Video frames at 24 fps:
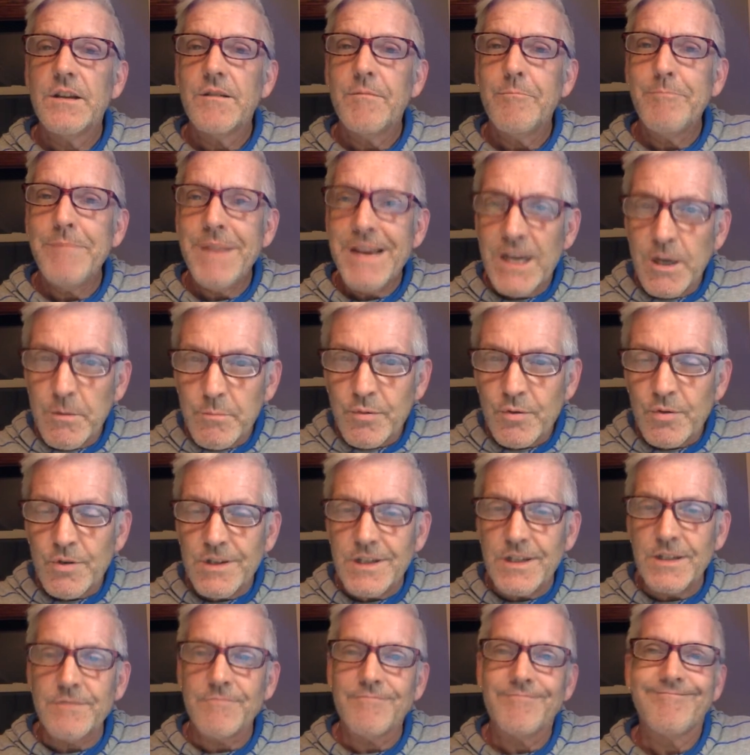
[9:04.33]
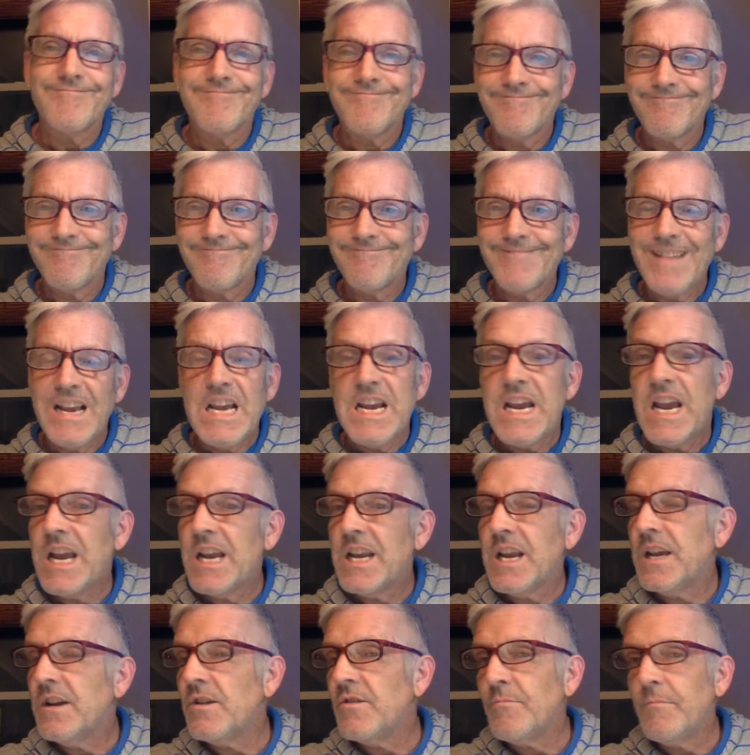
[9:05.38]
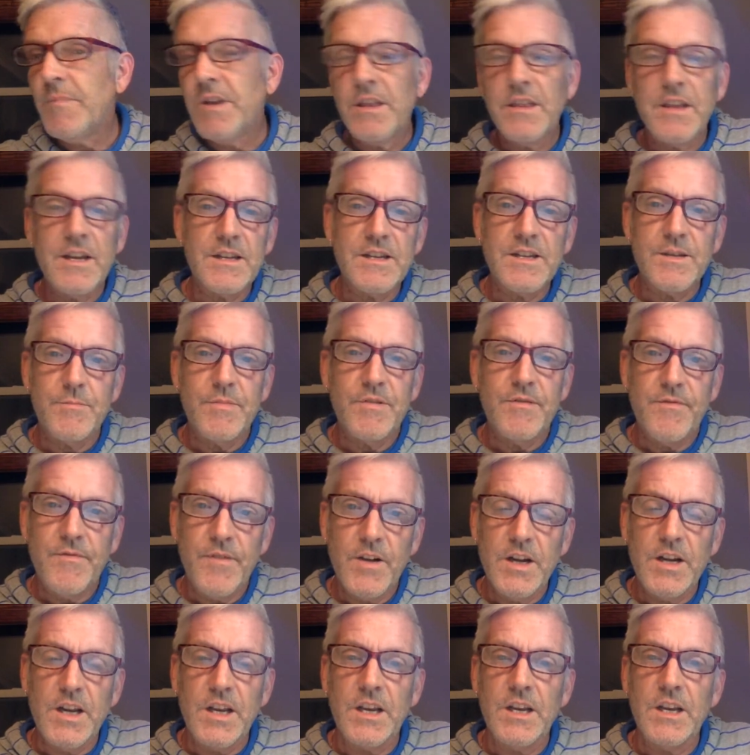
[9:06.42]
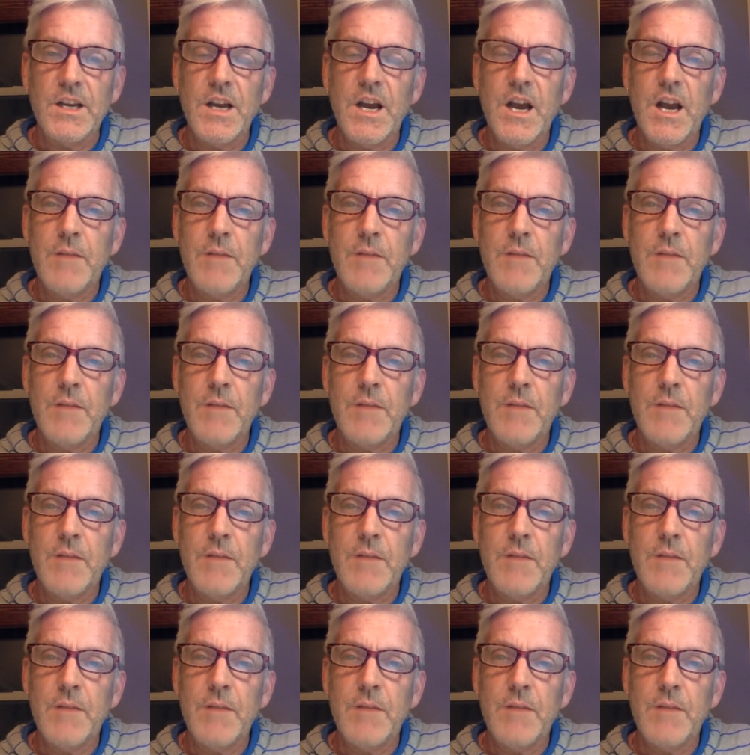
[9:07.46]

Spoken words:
Make it pretty. And I don't mean that to be funny.